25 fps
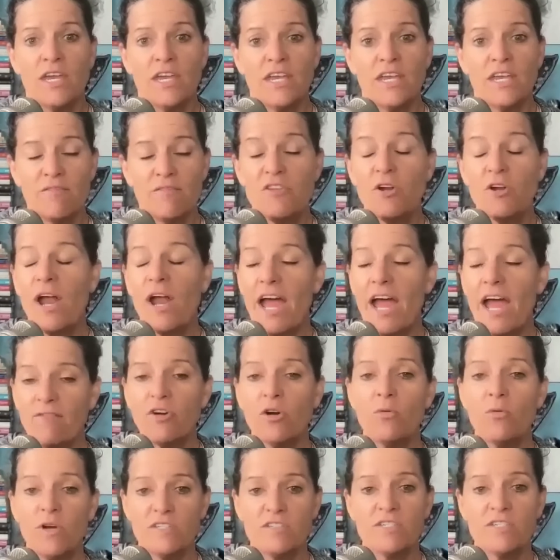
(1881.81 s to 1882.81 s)
If there
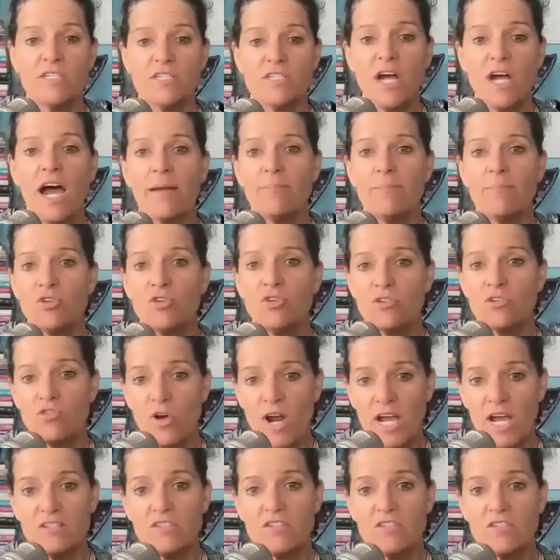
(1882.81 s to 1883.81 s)
ever was a time to
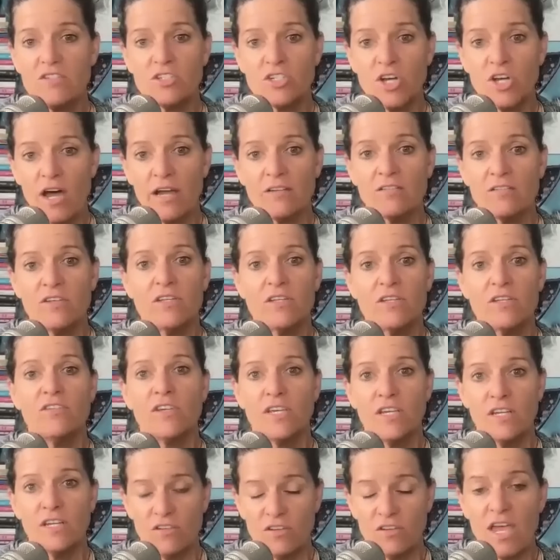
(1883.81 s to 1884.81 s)
address toxins,
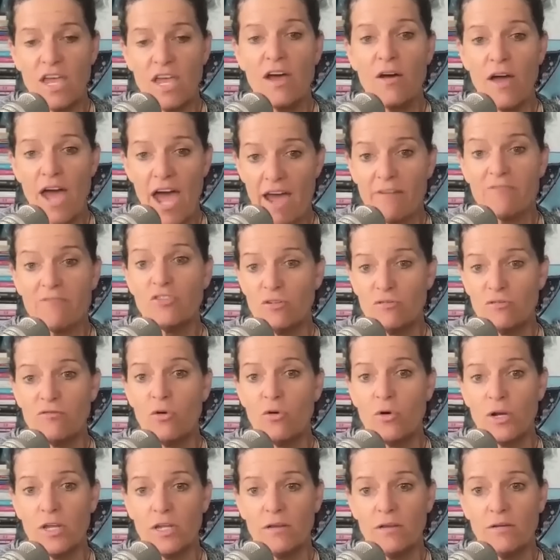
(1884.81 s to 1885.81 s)
it's after
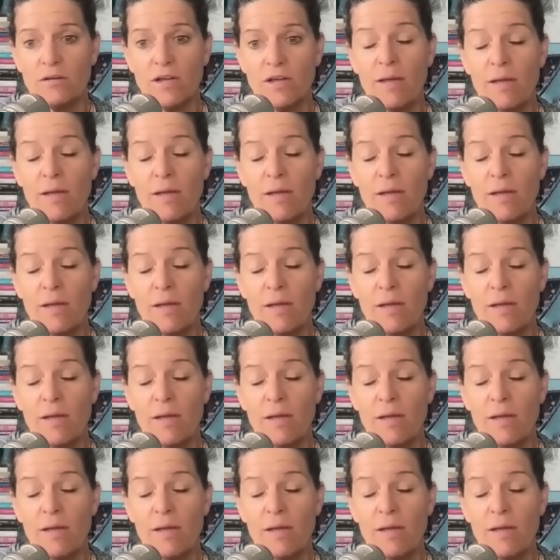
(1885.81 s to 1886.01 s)
40.